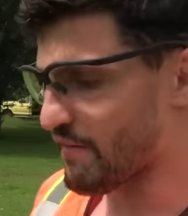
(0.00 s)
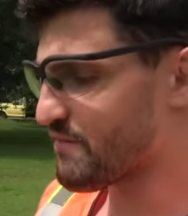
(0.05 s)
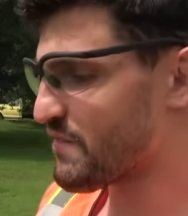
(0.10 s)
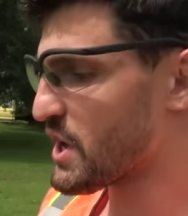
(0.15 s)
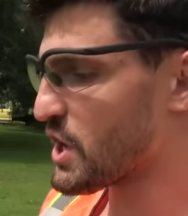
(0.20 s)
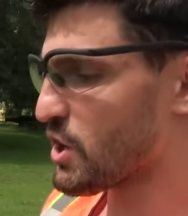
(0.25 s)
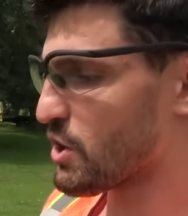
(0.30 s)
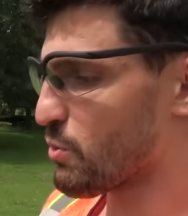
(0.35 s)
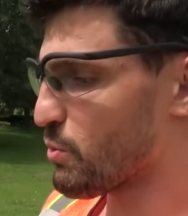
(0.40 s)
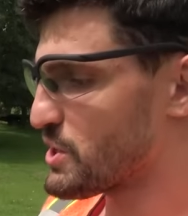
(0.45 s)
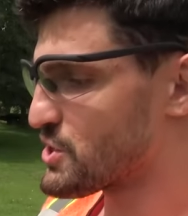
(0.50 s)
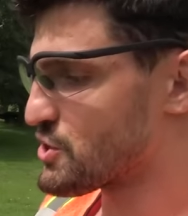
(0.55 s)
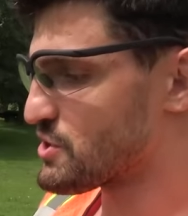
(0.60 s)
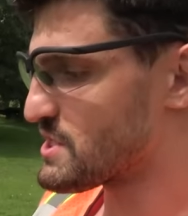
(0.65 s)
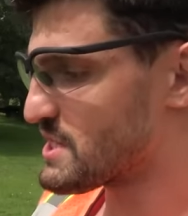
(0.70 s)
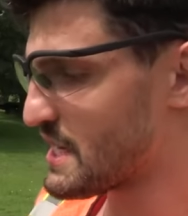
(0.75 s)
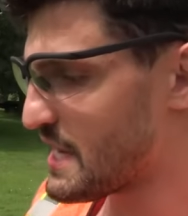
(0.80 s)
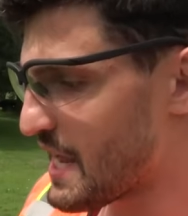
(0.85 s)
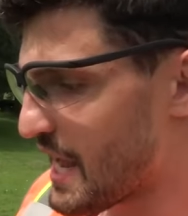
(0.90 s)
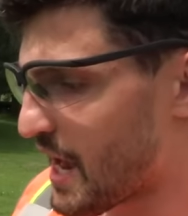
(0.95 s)
I figure we should
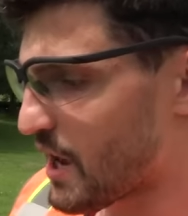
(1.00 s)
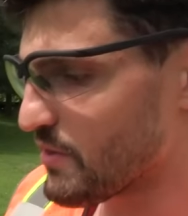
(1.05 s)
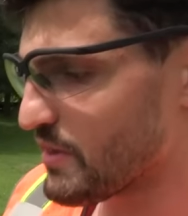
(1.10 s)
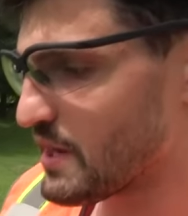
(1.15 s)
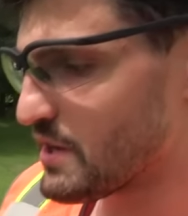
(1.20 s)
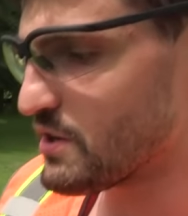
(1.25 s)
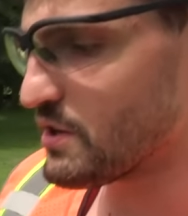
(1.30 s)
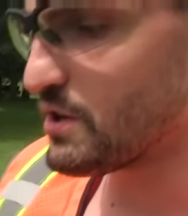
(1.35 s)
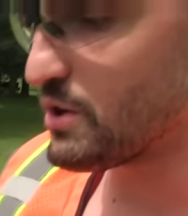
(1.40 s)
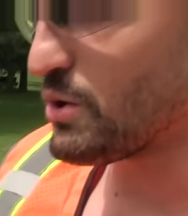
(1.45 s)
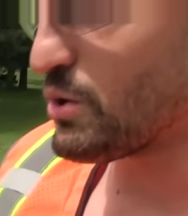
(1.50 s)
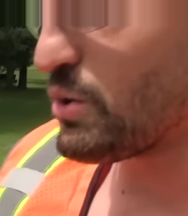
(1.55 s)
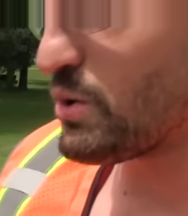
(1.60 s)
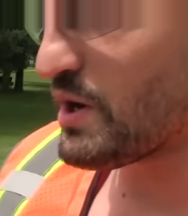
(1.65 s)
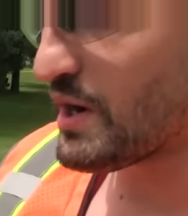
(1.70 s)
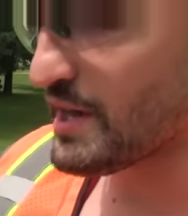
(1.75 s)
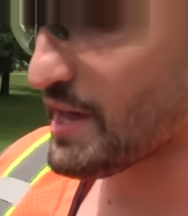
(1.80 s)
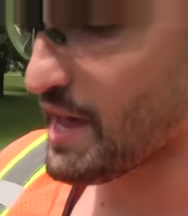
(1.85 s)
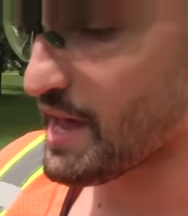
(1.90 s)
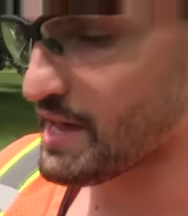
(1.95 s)
see how they do
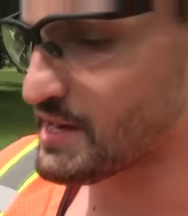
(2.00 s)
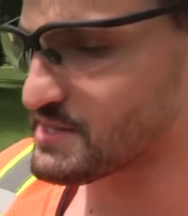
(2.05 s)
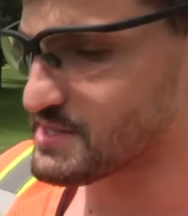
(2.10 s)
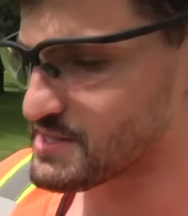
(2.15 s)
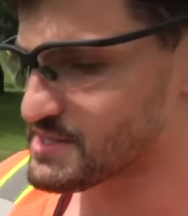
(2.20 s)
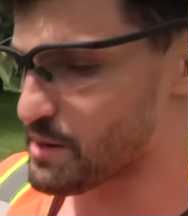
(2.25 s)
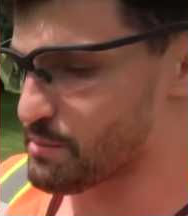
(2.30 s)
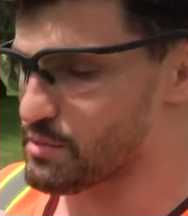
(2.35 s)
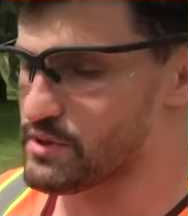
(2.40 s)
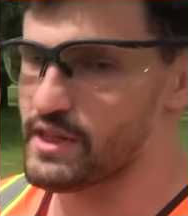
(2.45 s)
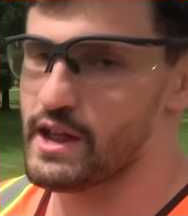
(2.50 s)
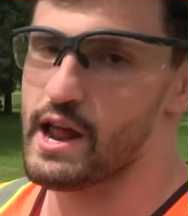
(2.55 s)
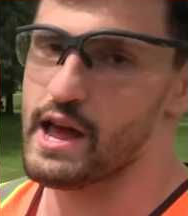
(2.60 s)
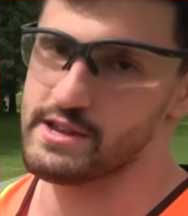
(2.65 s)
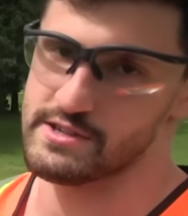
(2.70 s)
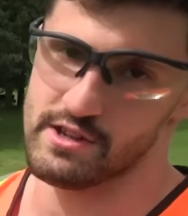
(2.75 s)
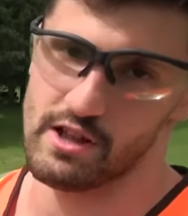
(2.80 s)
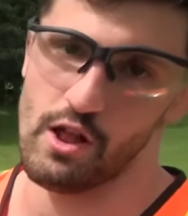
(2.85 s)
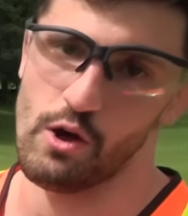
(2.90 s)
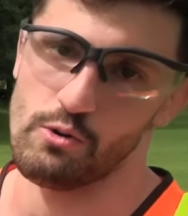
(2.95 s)
against someone that
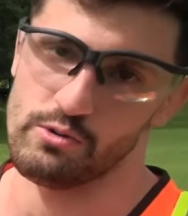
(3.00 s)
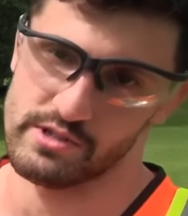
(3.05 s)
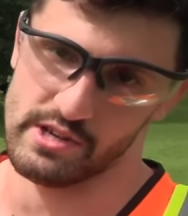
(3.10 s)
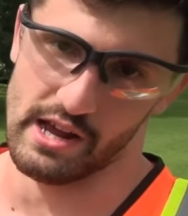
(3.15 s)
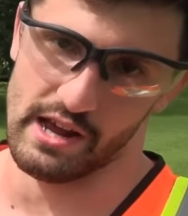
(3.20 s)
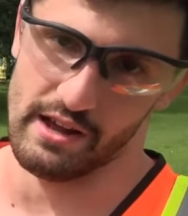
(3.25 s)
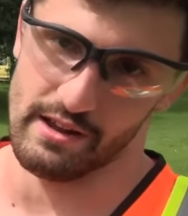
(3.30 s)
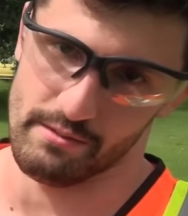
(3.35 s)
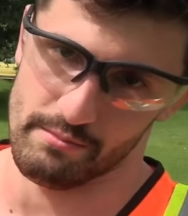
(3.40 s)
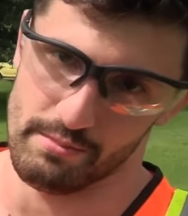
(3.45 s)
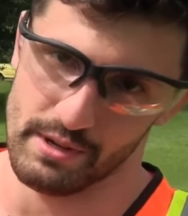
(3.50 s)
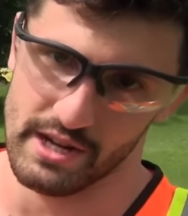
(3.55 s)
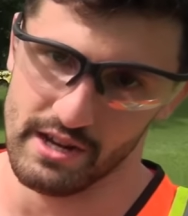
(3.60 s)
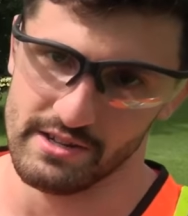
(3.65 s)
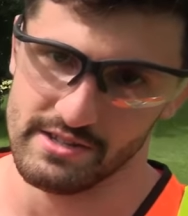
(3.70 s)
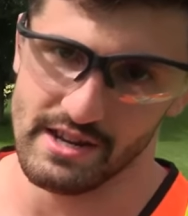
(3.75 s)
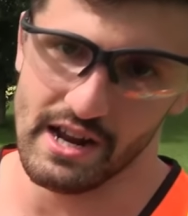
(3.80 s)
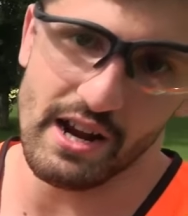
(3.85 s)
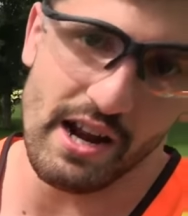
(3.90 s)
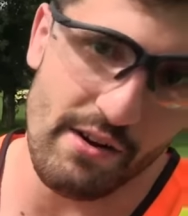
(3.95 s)
has clothes on,
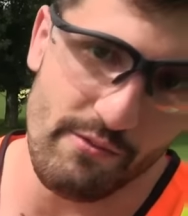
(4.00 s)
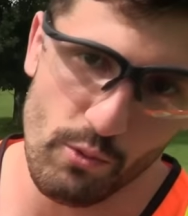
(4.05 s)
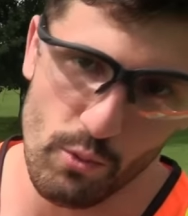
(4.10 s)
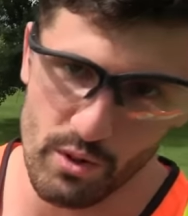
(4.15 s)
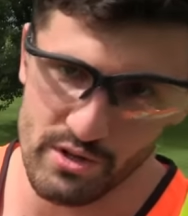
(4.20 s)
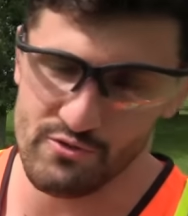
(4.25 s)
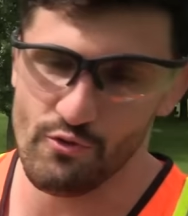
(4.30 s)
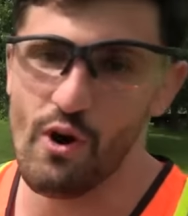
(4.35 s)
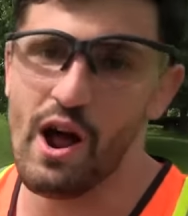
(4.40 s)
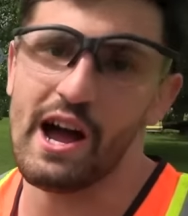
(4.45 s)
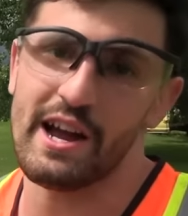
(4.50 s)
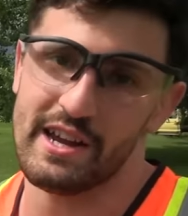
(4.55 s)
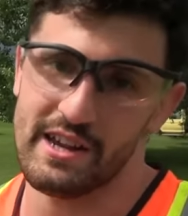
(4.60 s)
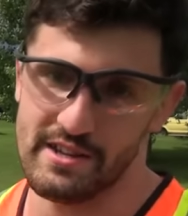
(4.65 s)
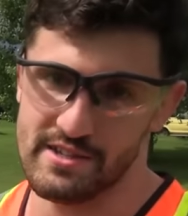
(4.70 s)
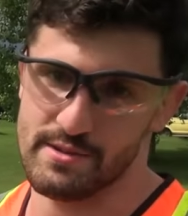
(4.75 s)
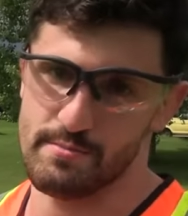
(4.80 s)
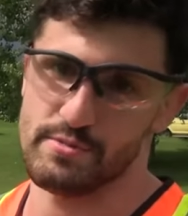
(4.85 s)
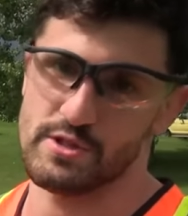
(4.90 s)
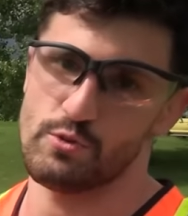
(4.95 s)
because not everyone's
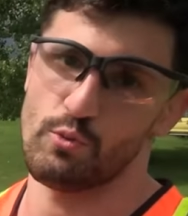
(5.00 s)
rocking some